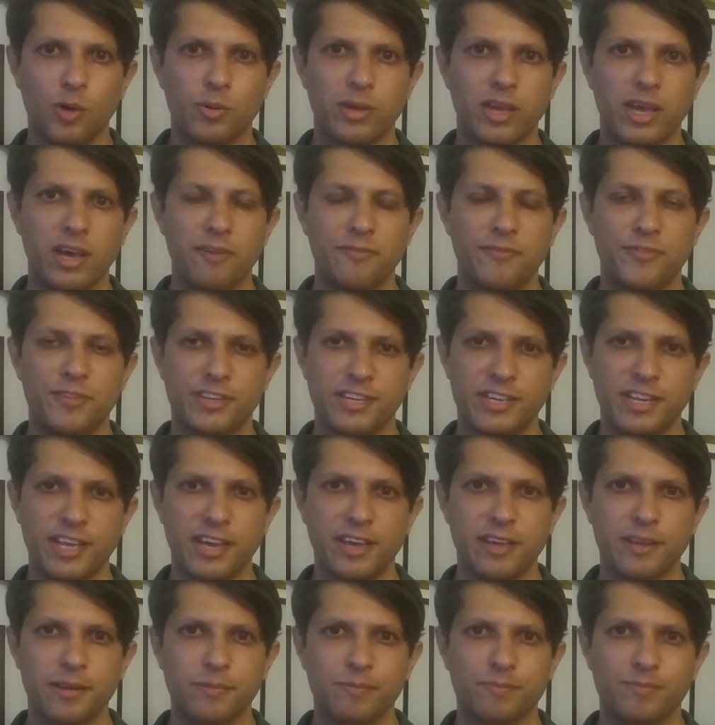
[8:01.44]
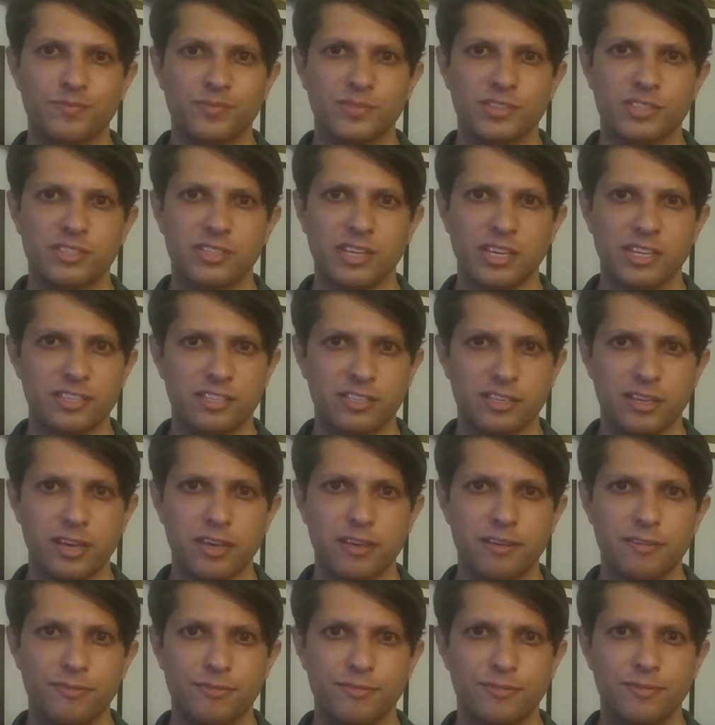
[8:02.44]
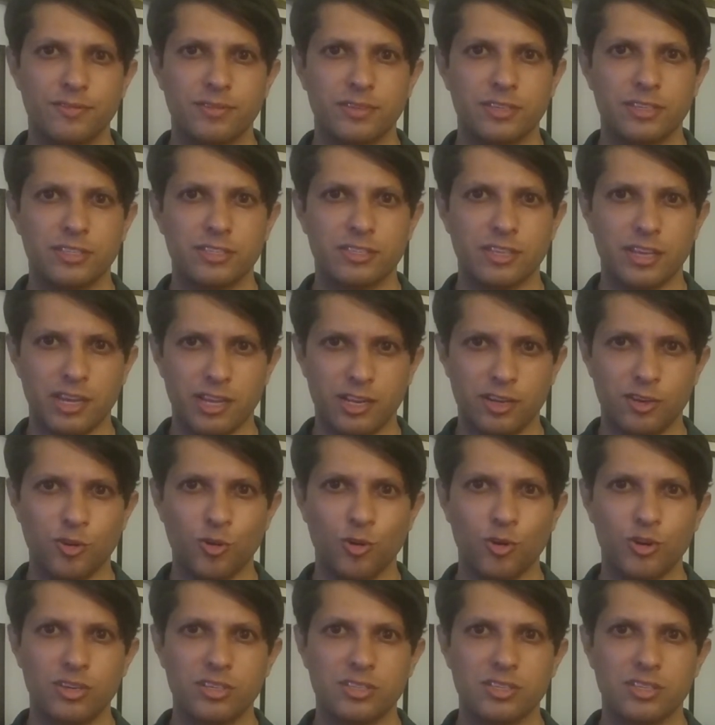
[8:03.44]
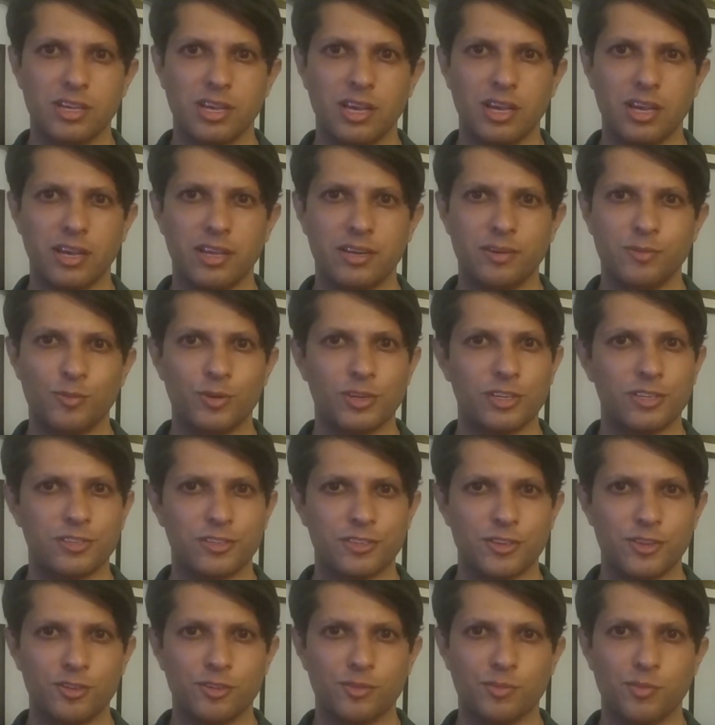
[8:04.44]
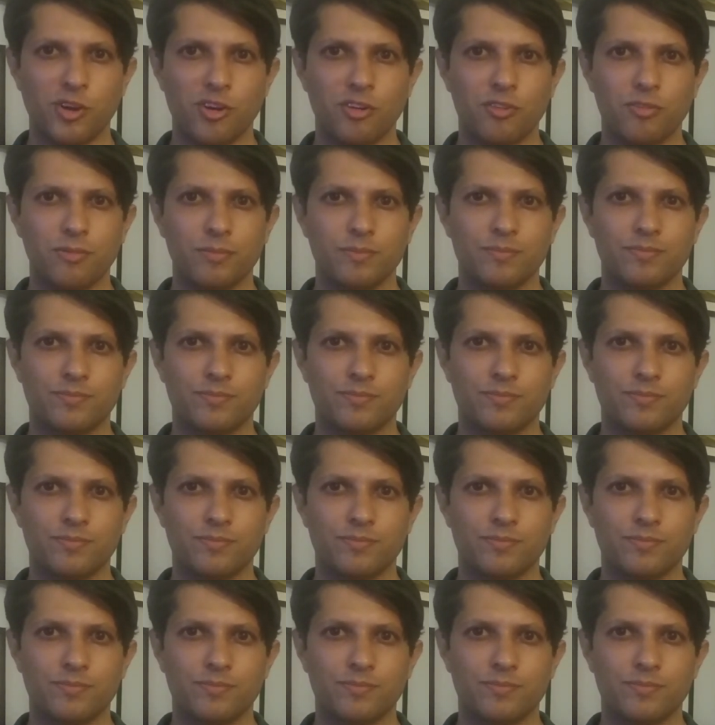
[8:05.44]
we have for today. Stay safe, stay indoors, and we'll see you tomorrow.